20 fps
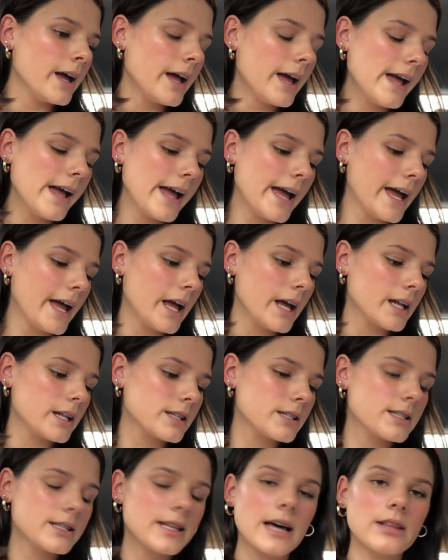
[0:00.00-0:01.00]

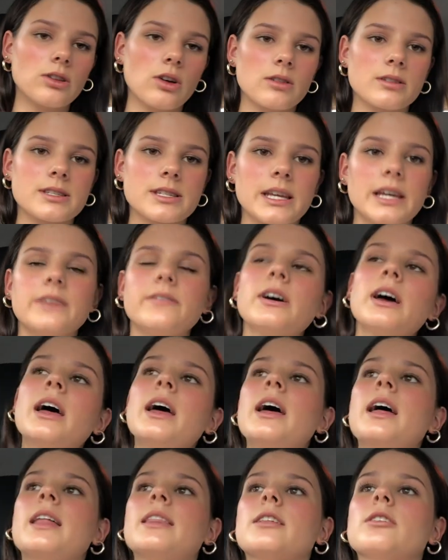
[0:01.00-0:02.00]
and that long sleeve.
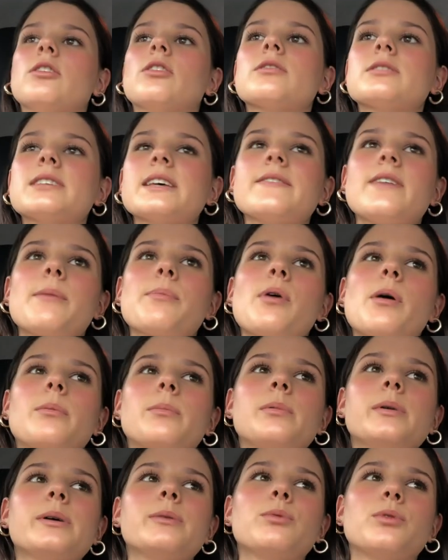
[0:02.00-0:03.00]
The long sleeve I
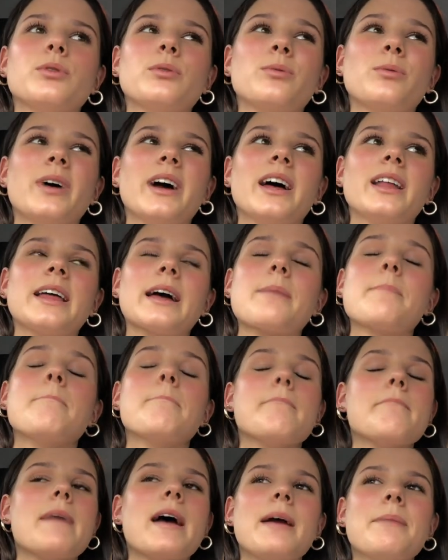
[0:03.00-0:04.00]
probably wouldn't wear. Like,
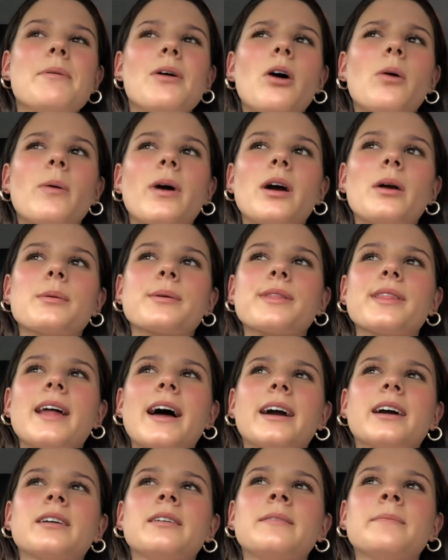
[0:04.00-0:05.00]
maybe I'll wear it with,
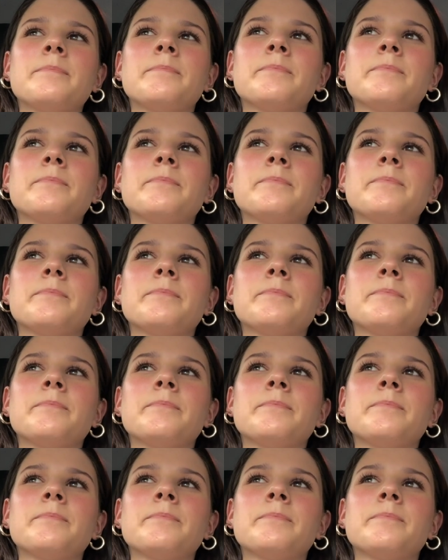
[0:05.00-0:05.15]
like,